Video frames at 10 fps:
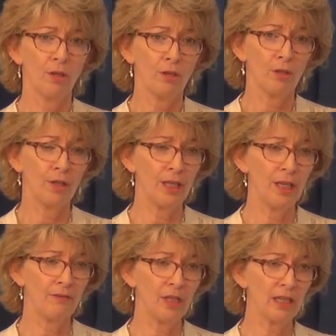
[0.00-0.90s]
Could he
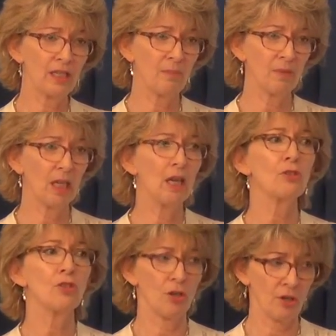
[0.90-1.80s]
have done something else?
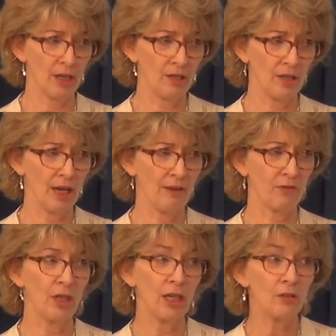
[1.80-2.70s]
Sure, he could have.
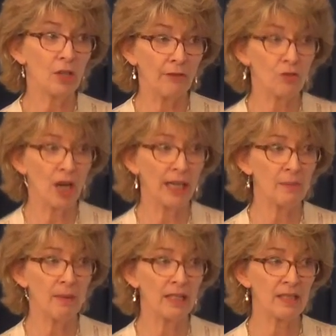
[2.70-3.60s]
Could he have tried to
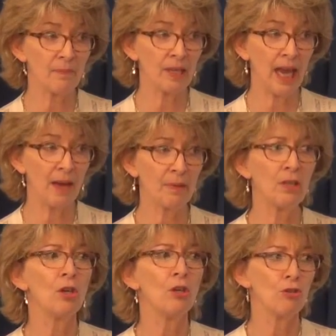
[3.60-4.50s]
make something happen?
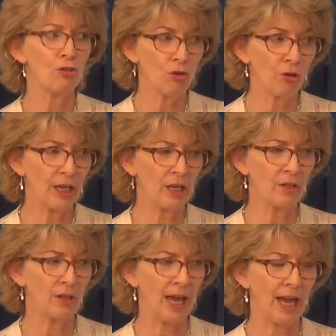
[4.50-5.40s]
Sure, he
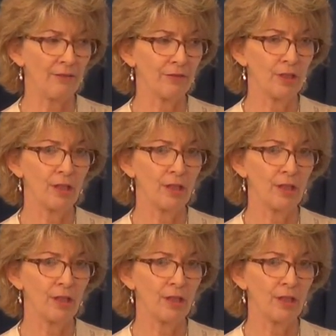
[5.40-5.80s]
could have.